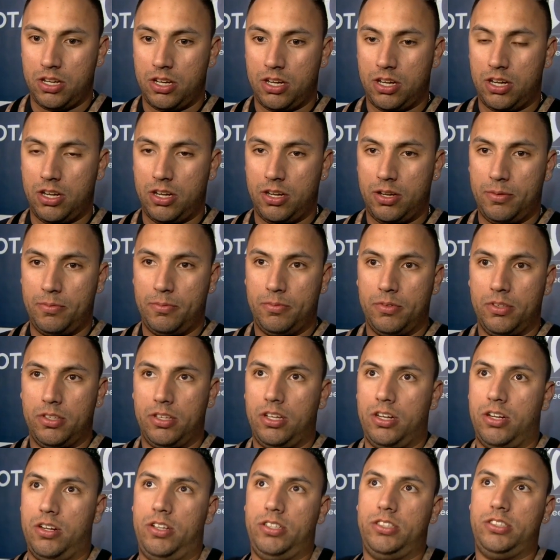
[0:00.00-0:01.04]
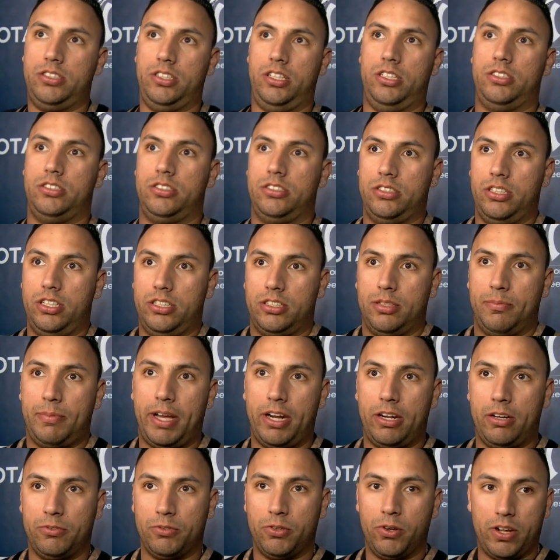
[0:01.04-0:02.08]
Um, you know, it's it's it's a
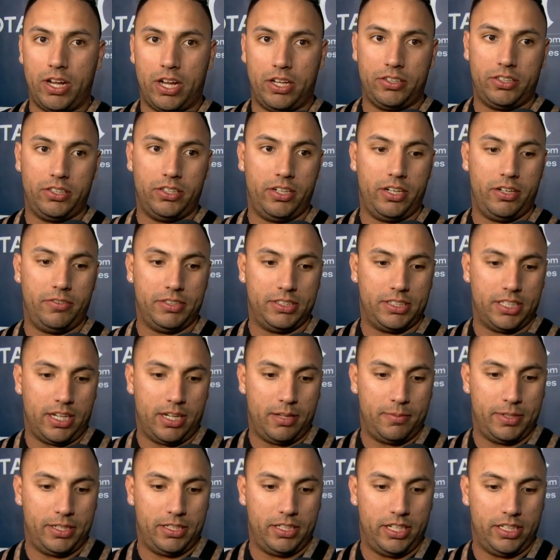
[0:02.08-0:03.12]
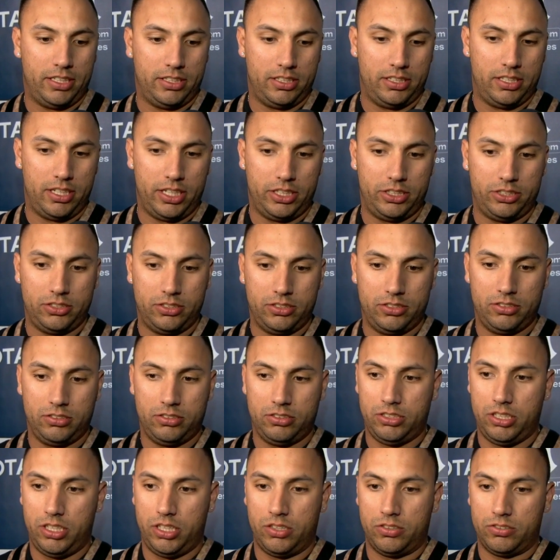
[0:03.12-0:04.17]
matter of going out there every time and and, and
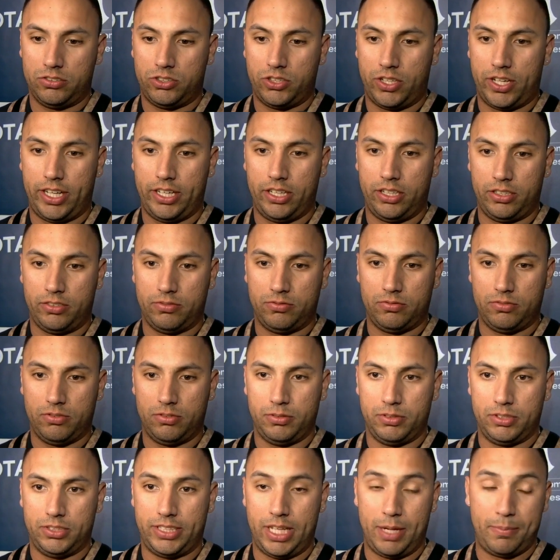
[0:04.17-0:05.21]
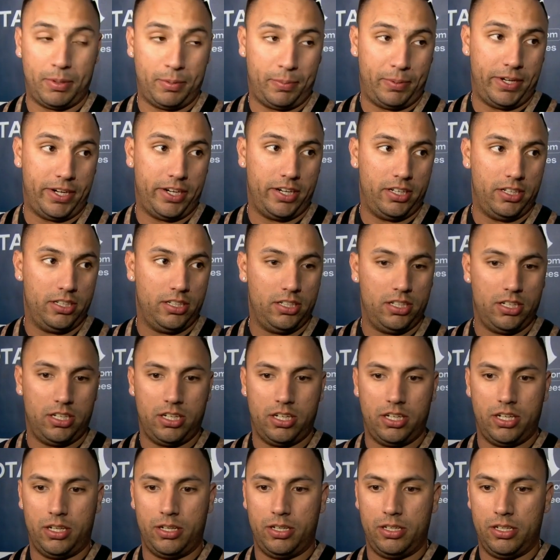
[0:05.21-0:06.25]
you know, trying to stay prepared.
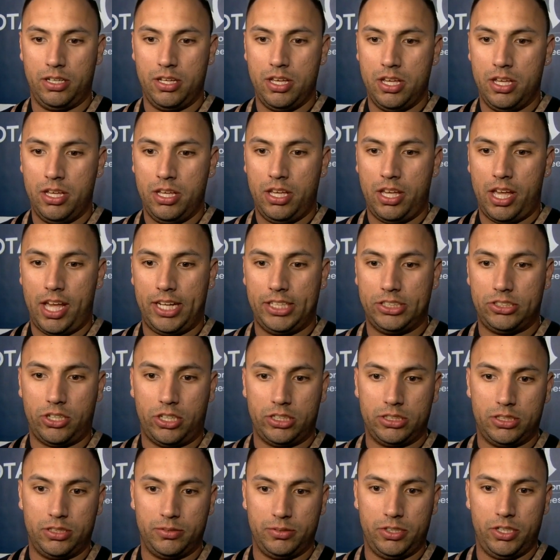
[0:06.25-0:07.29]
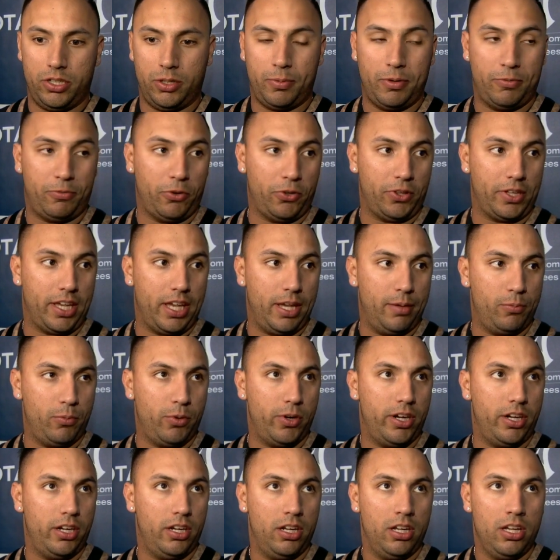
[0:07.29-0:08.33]
Uh, and it starts, you know, before the game
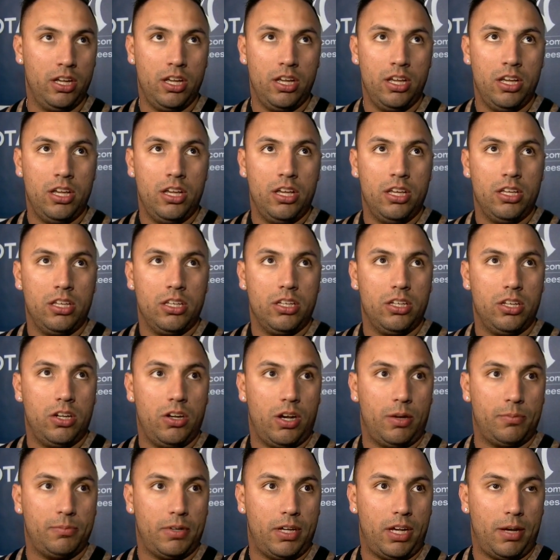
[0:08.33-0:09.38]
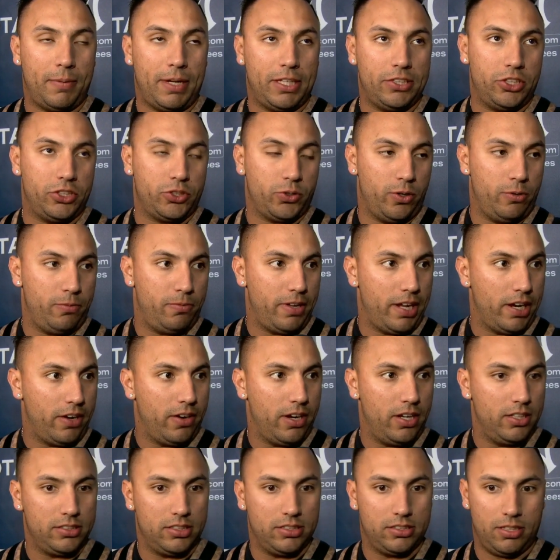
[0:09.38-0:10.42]
when, you know, I'm, I'm out there throwing flat
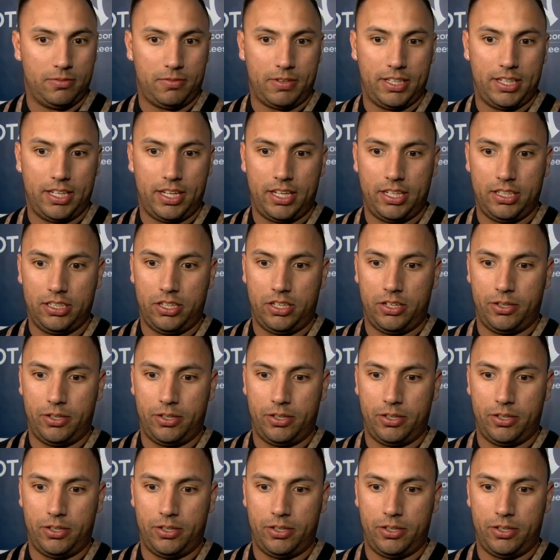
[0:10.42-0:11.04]
grounds and stuff like that.